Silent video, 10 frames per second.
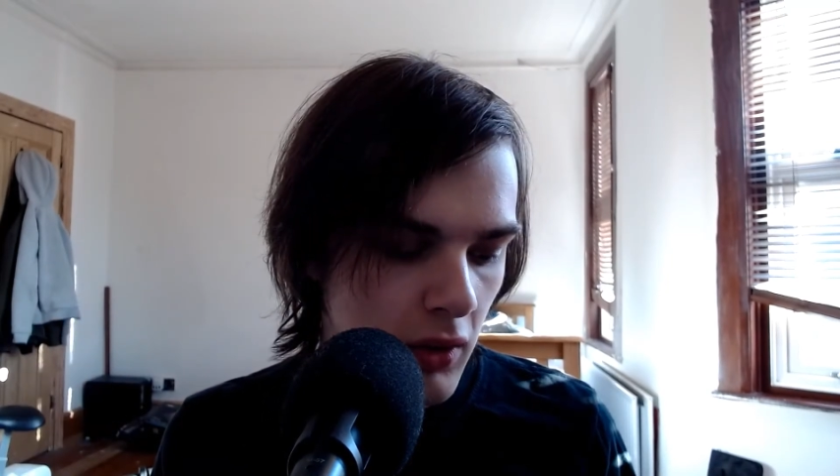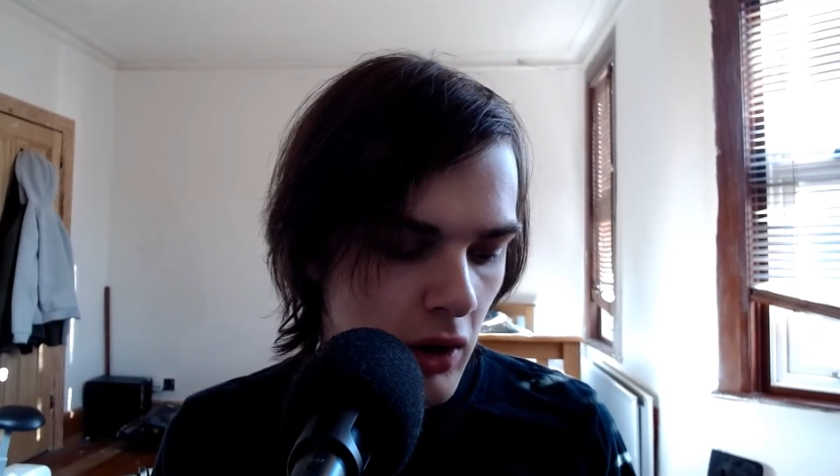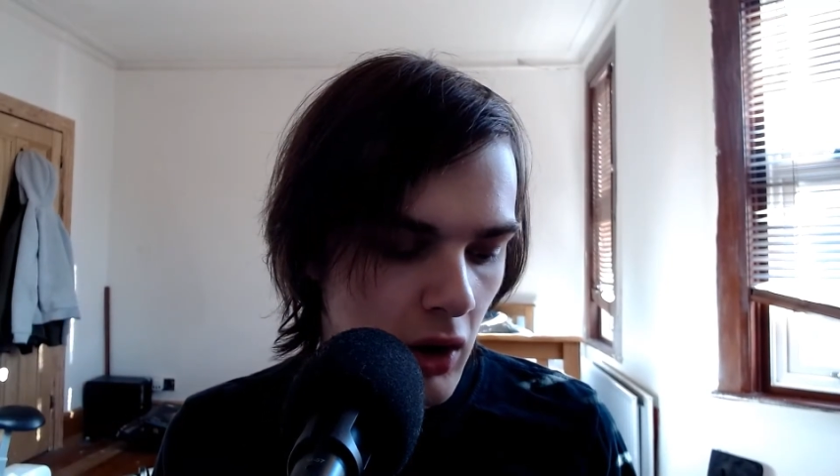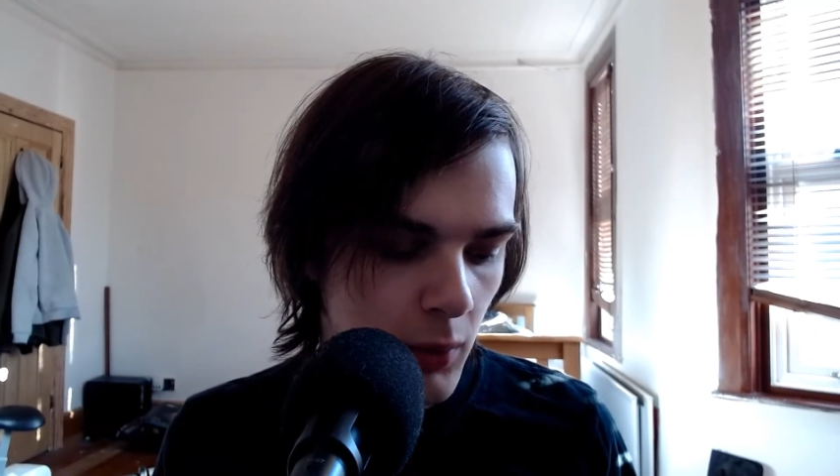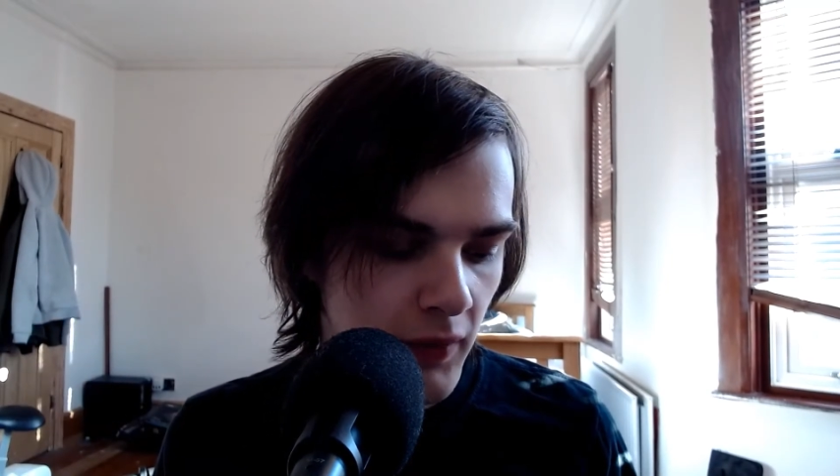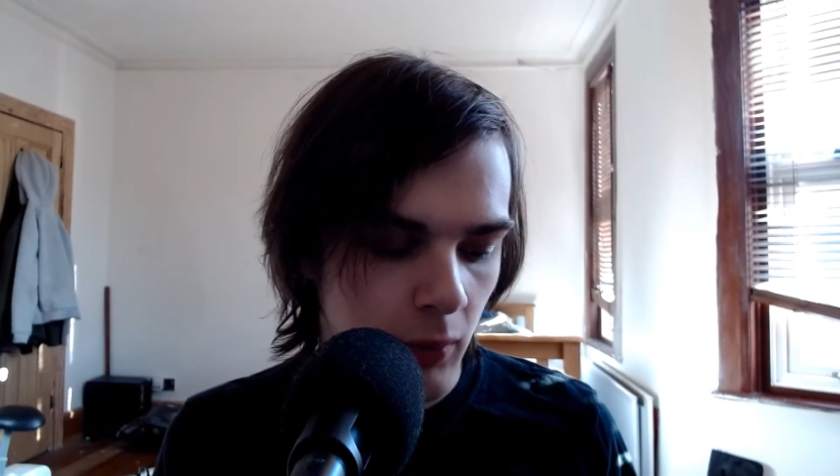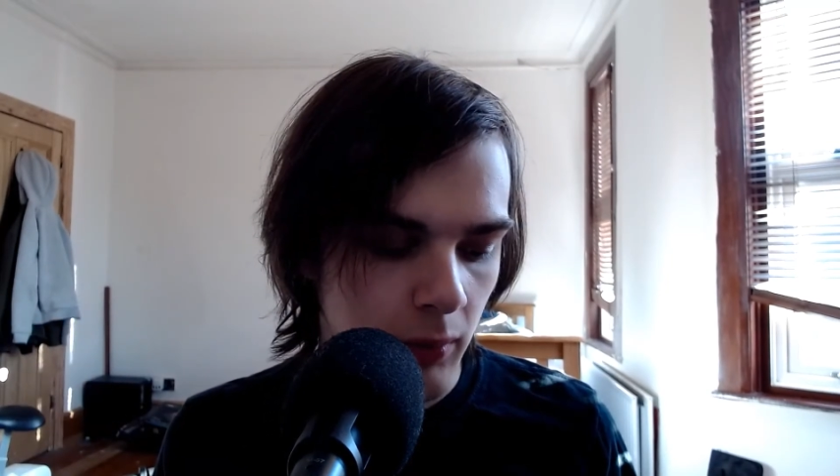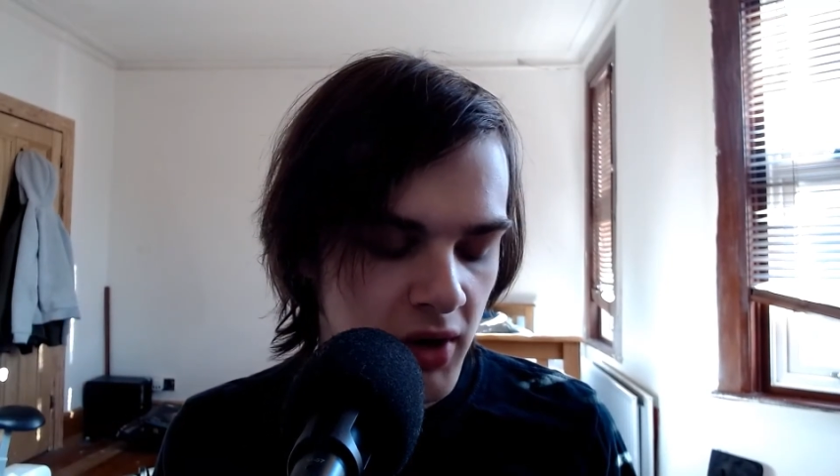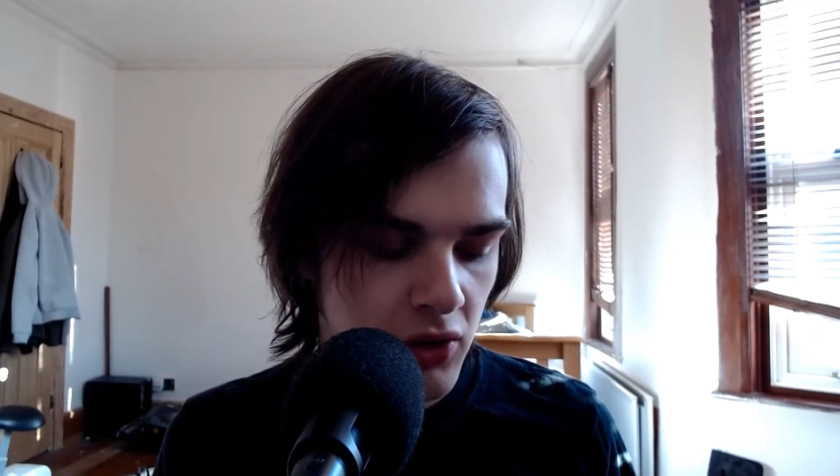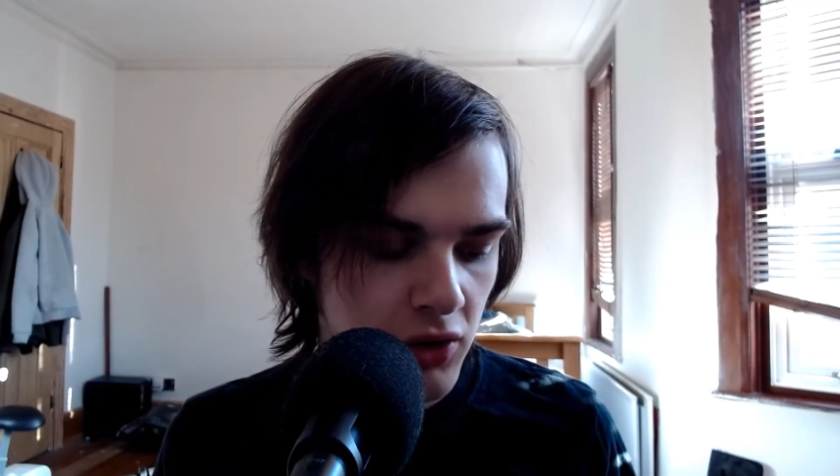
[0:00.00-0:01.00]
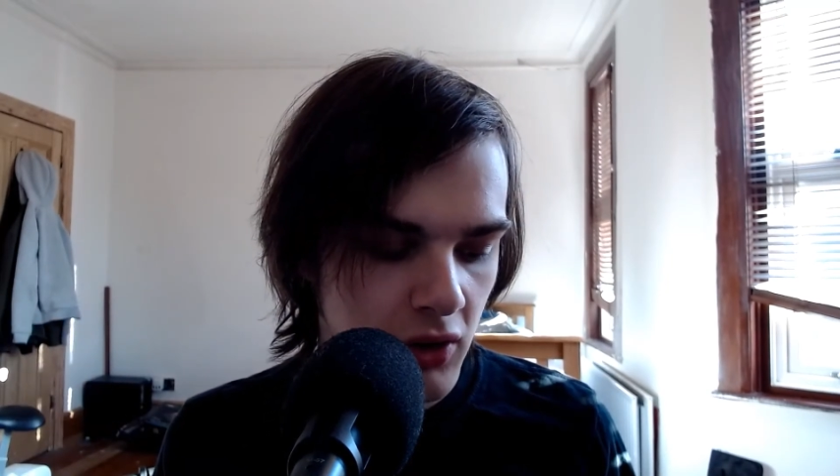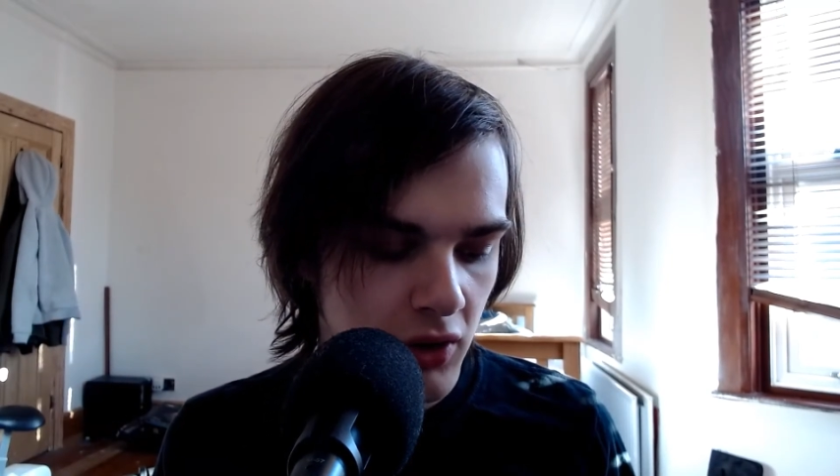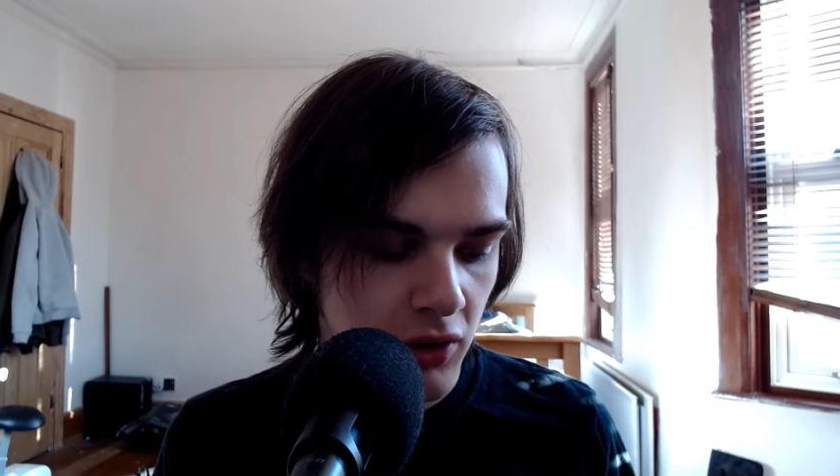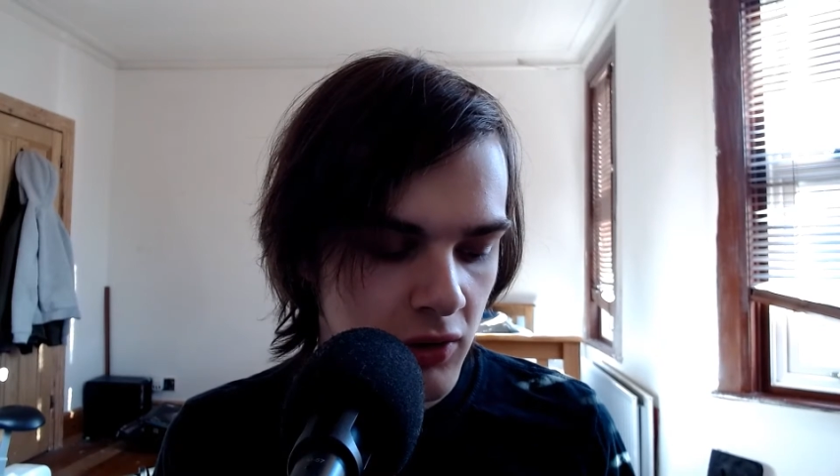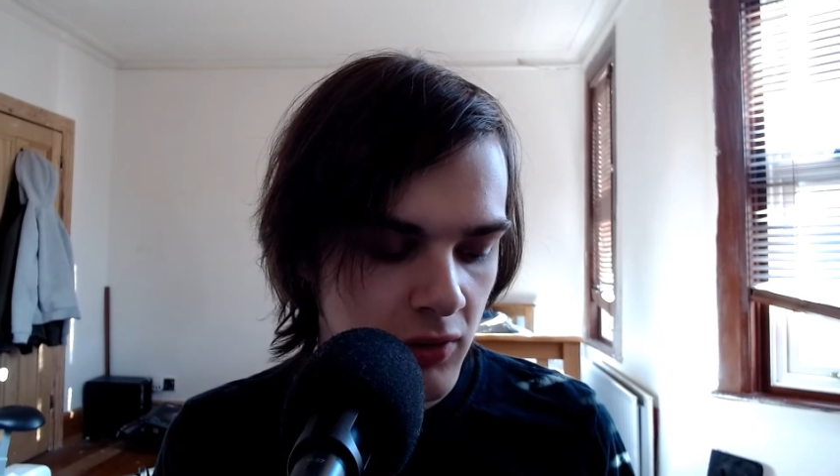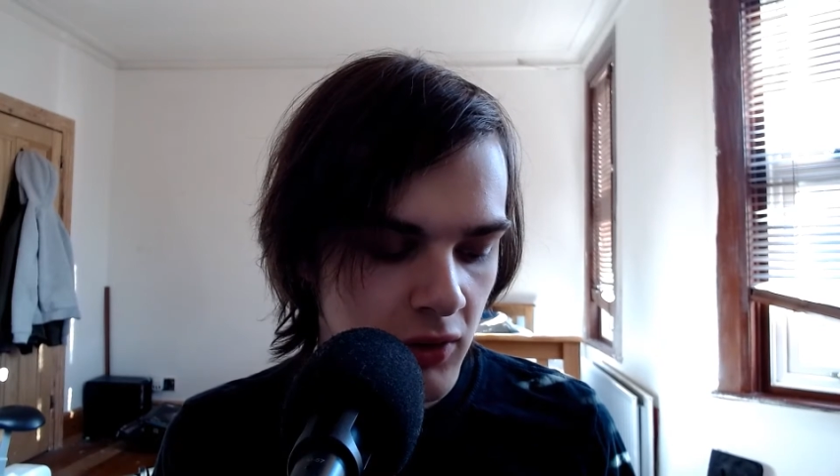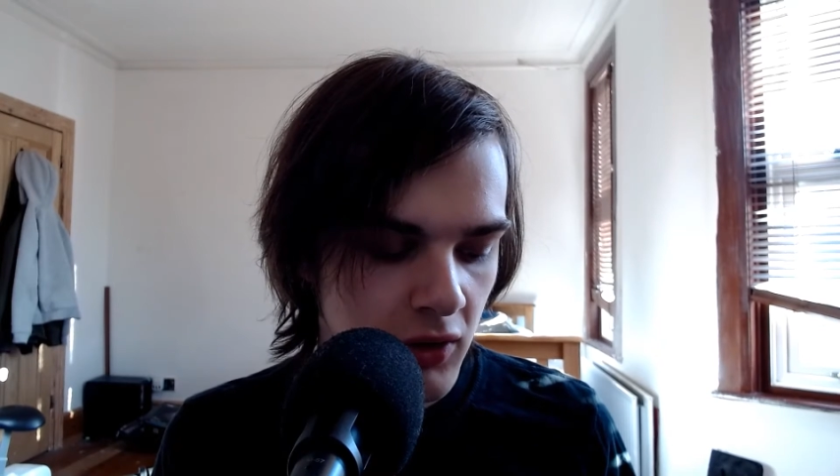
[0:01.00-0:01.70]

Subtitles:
without being charged.